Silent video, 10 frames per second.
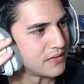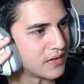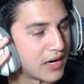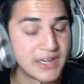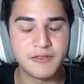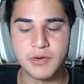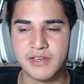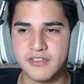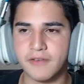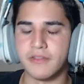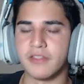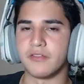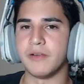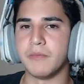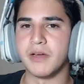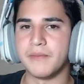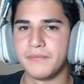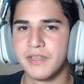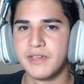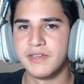I did win two of the three, but
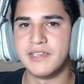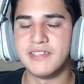he